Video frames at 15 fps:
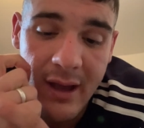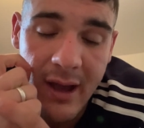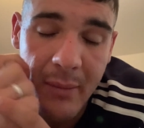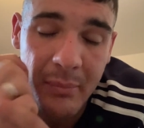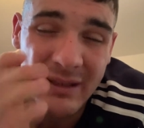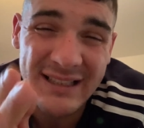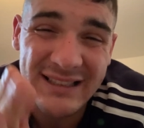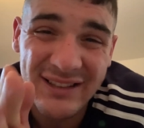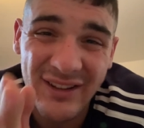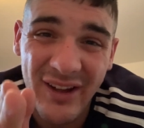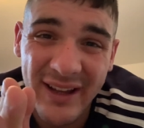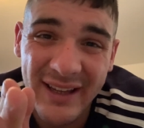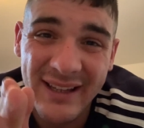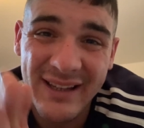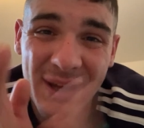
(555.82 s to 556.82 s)
Please
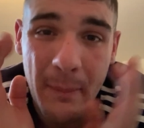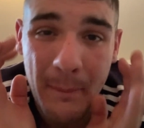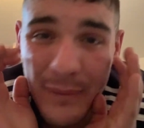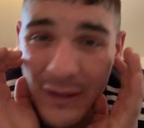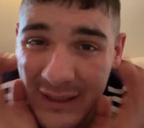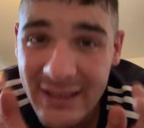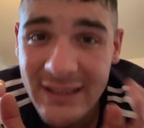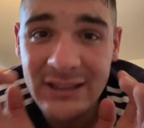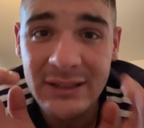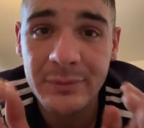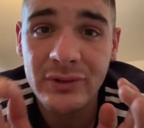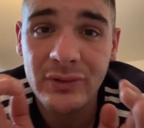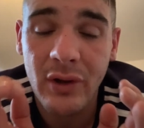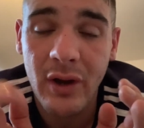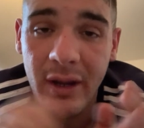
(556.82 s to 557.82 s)
like, please
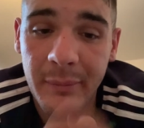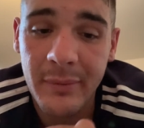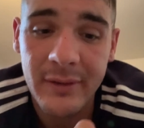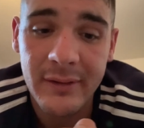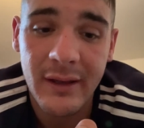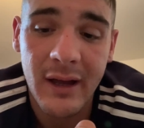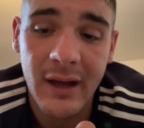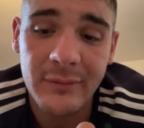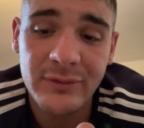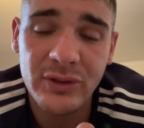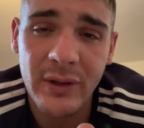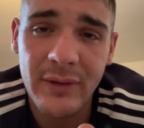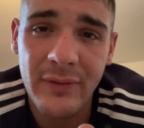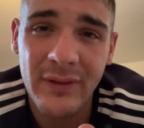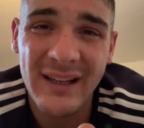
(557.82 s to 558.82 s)
subscribe. I'm
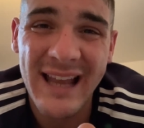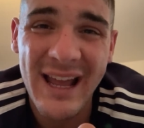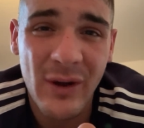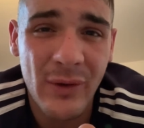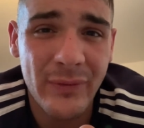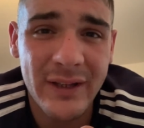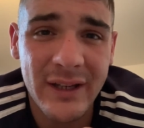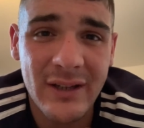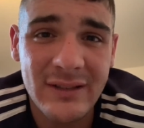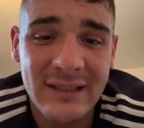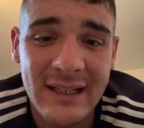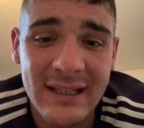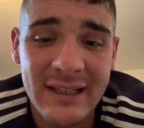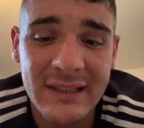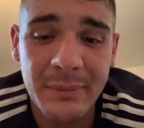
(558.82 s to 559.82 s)
sorry for the lack of videos
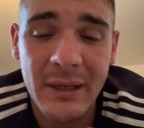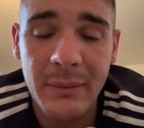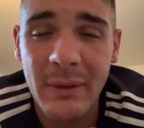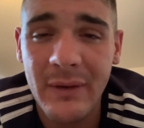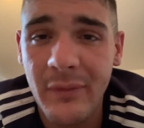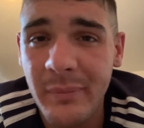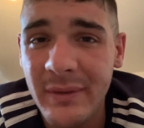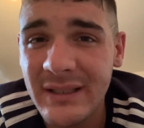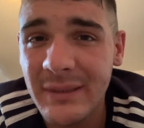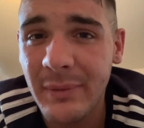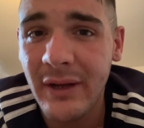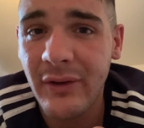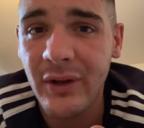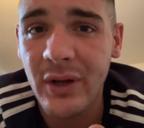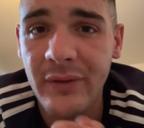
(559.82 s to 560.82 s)
lately. It's been a bit of a busy
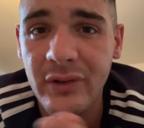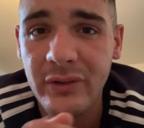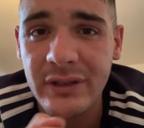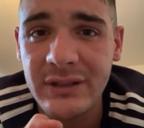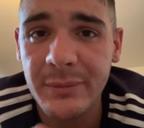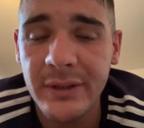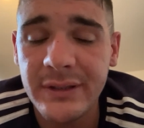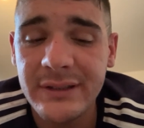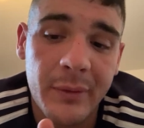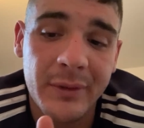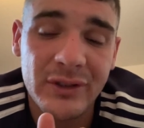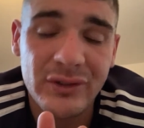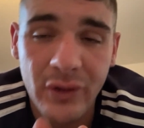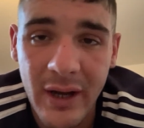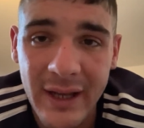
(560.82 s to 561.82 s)
period over Christmas. I'm
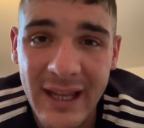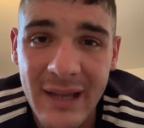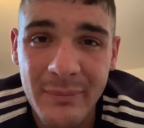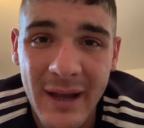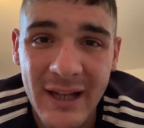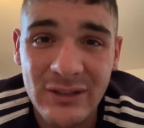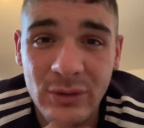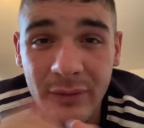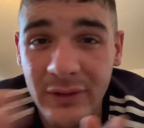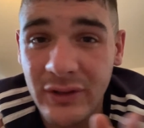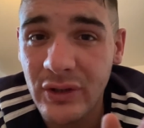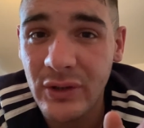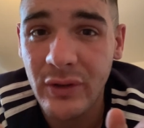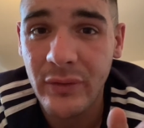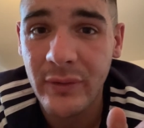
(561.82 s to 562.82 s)
going to try and get back to every
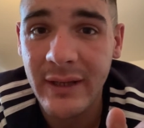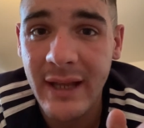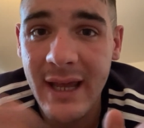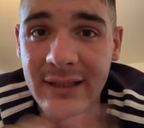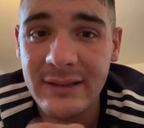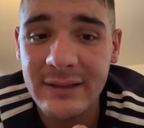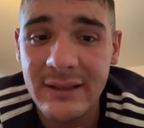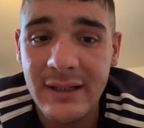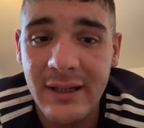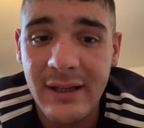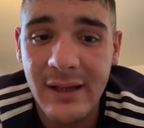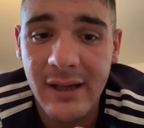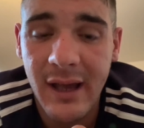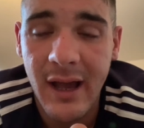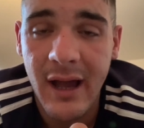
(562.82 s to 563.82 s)
2 to 3 days.
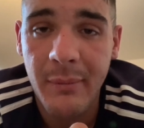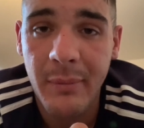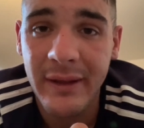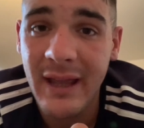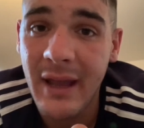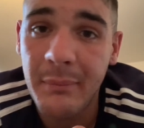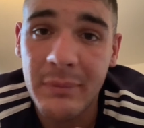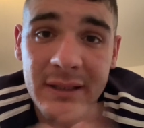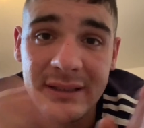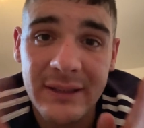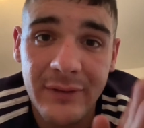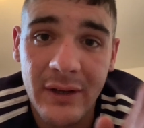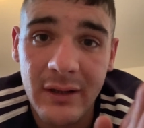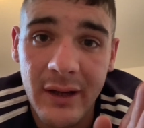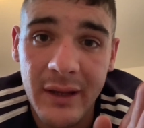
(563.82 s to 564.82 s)
But yeah, please
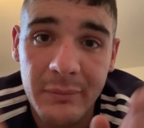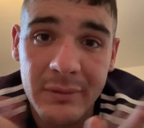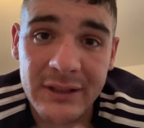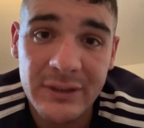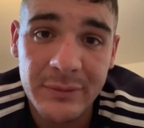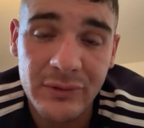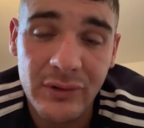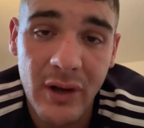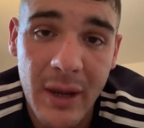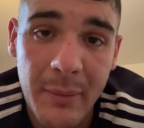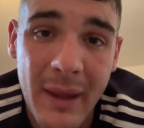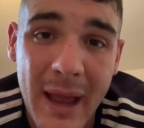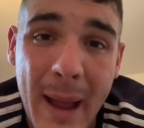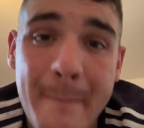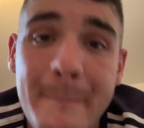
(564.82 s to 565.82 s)
give it a like, please
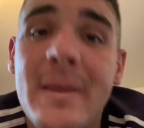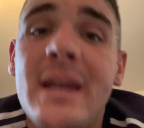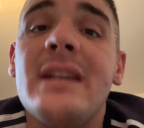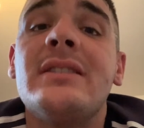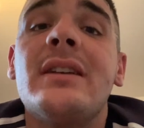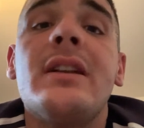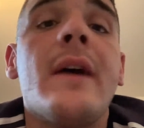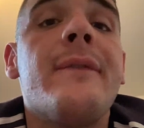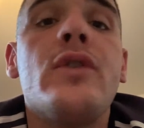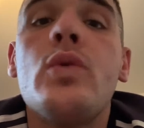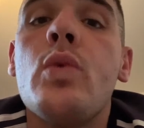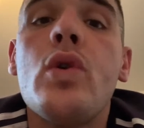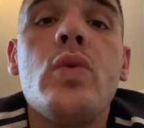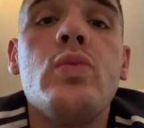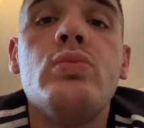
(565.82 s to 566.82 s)
subscribe, and peace. I love you
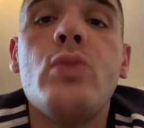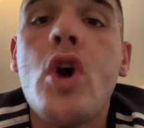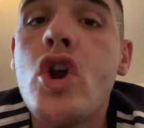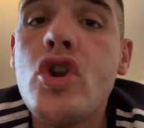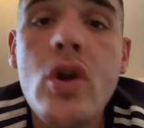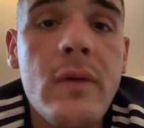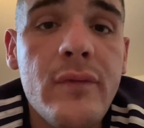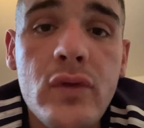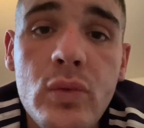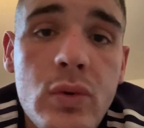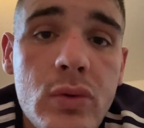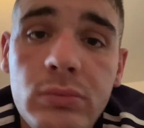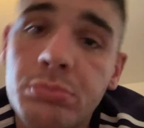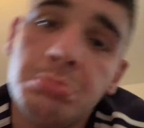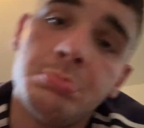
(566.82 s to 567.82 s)
all. I love you
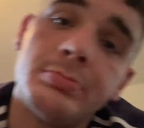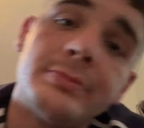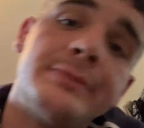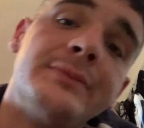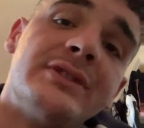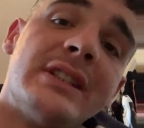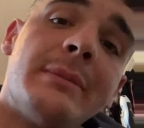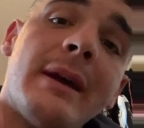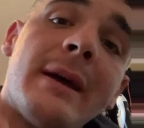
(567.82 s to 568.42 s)
all. In a